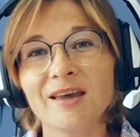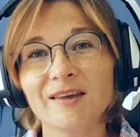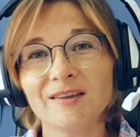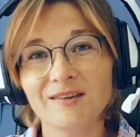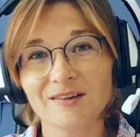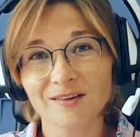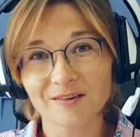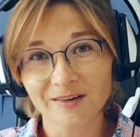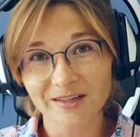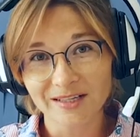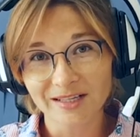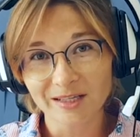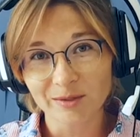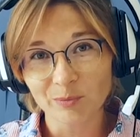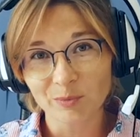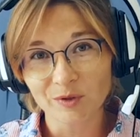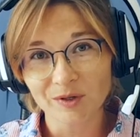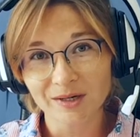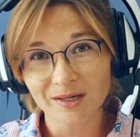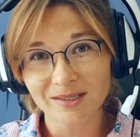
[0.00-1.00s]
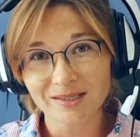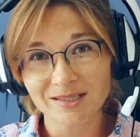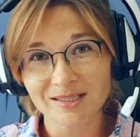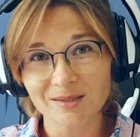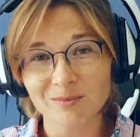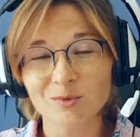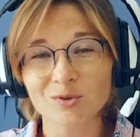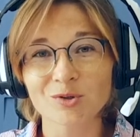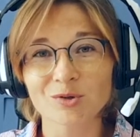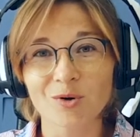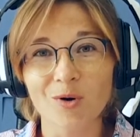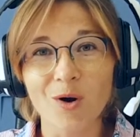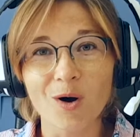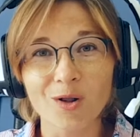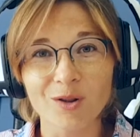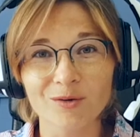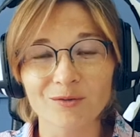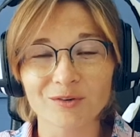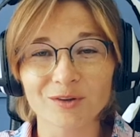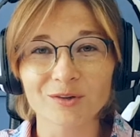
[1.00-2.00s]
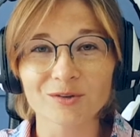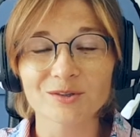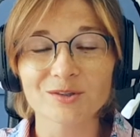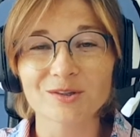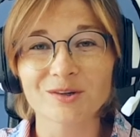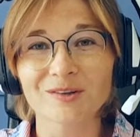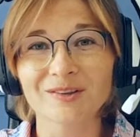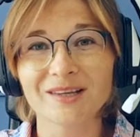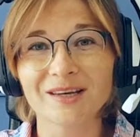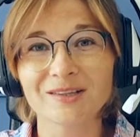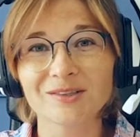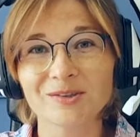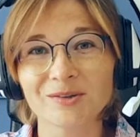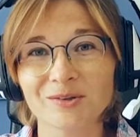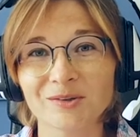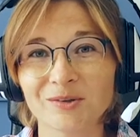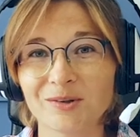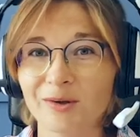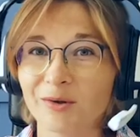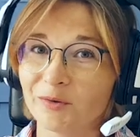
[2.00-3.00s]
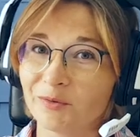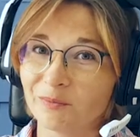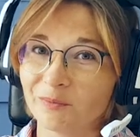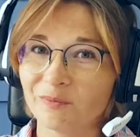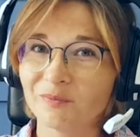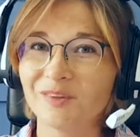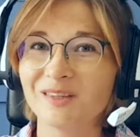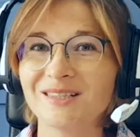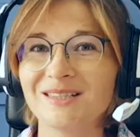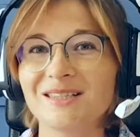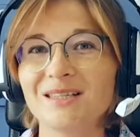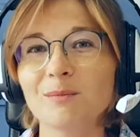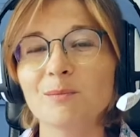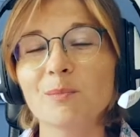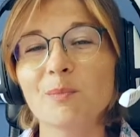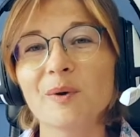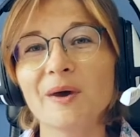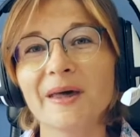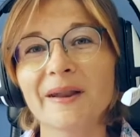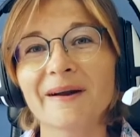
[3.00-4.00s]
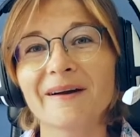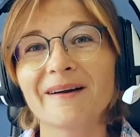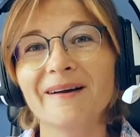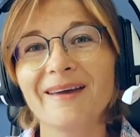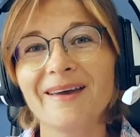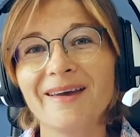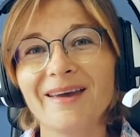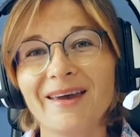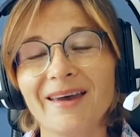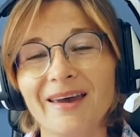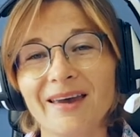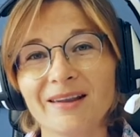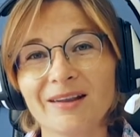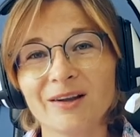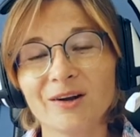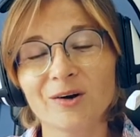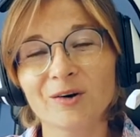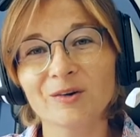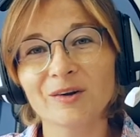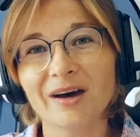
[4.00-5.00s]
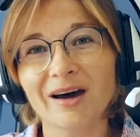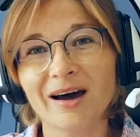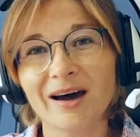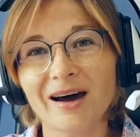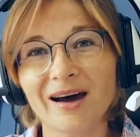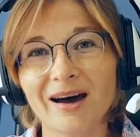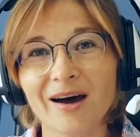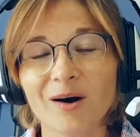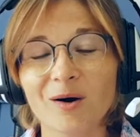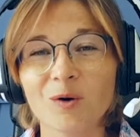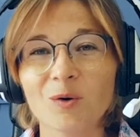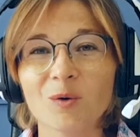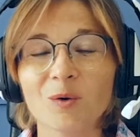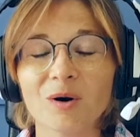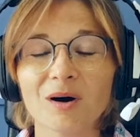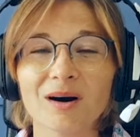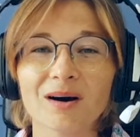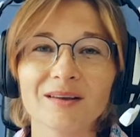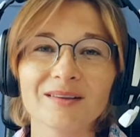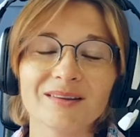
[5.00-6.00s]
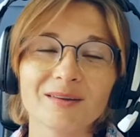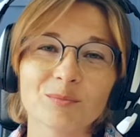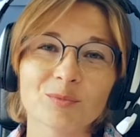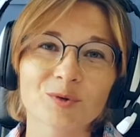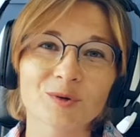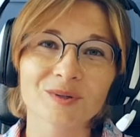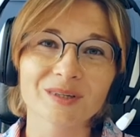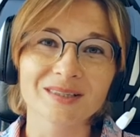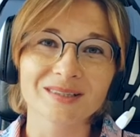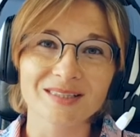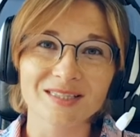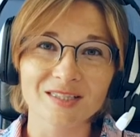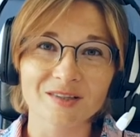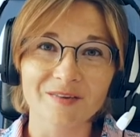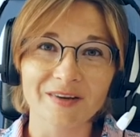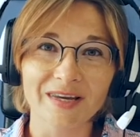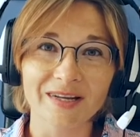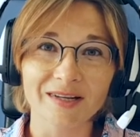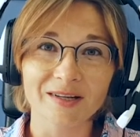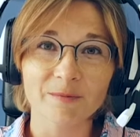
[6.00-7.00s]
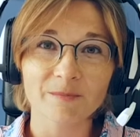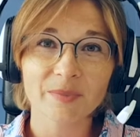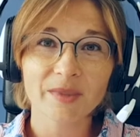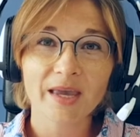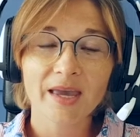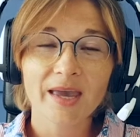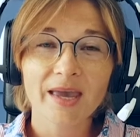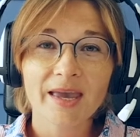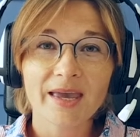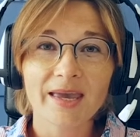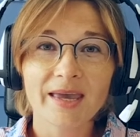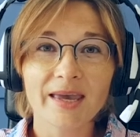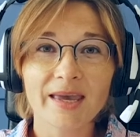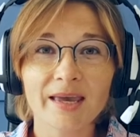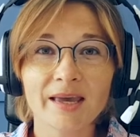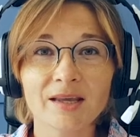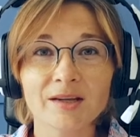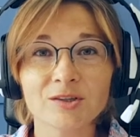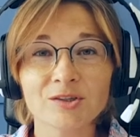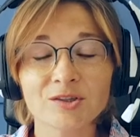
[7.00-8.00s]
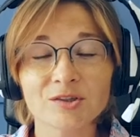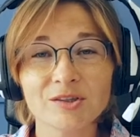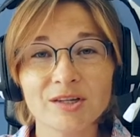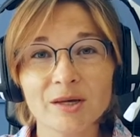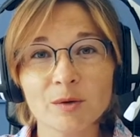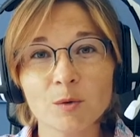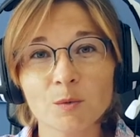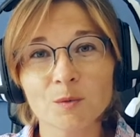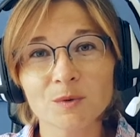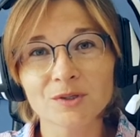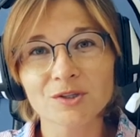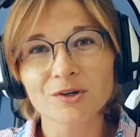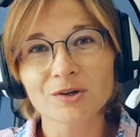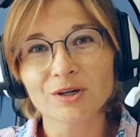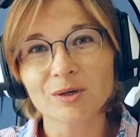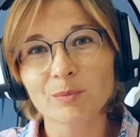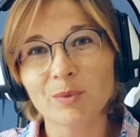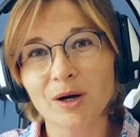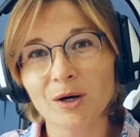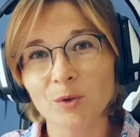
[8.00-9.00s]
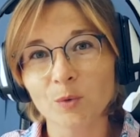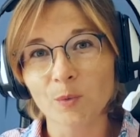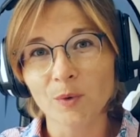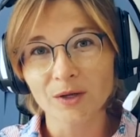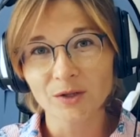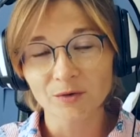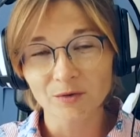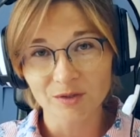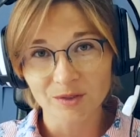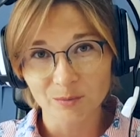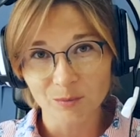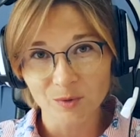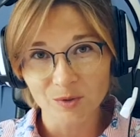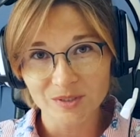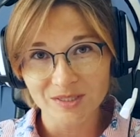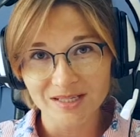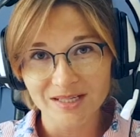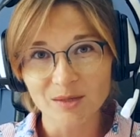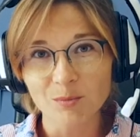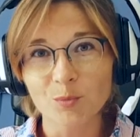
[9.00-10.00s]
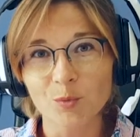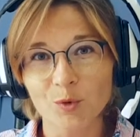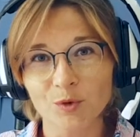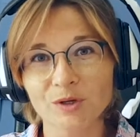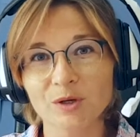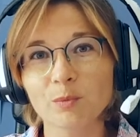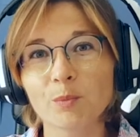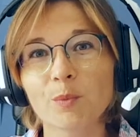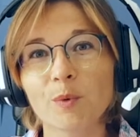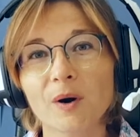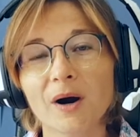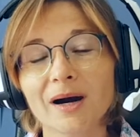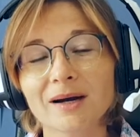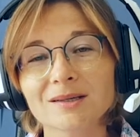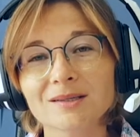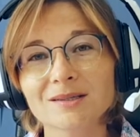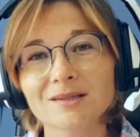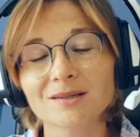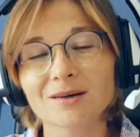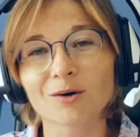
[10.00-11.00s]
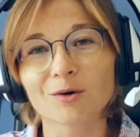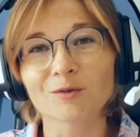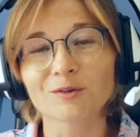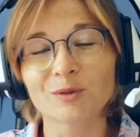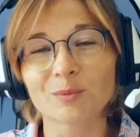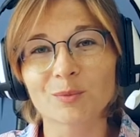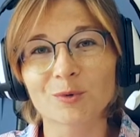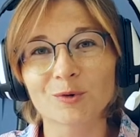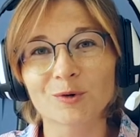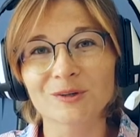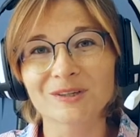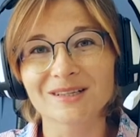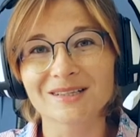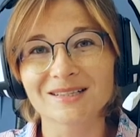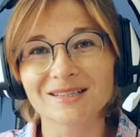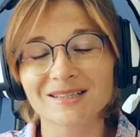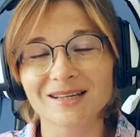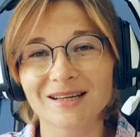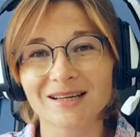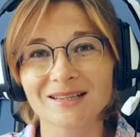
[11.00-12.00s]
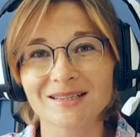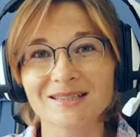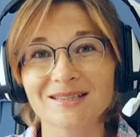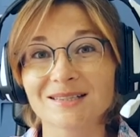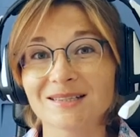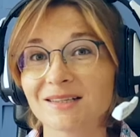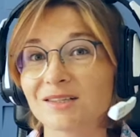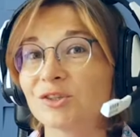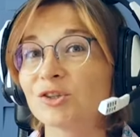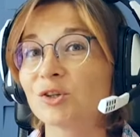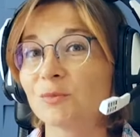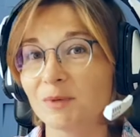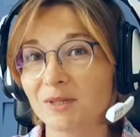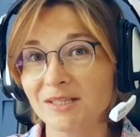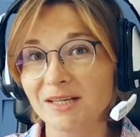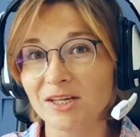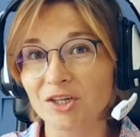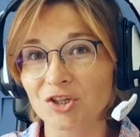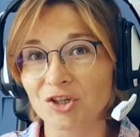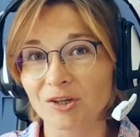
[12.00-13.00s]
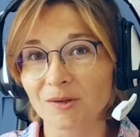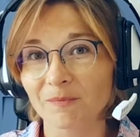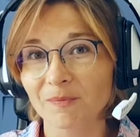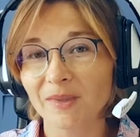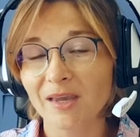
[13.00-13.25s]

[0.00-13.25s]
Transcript: the Ready API team to all of you so that you could learn the team better and learn how uh, the product is created. And today we will talk about one of the most important parts of the product, its uh, documentation.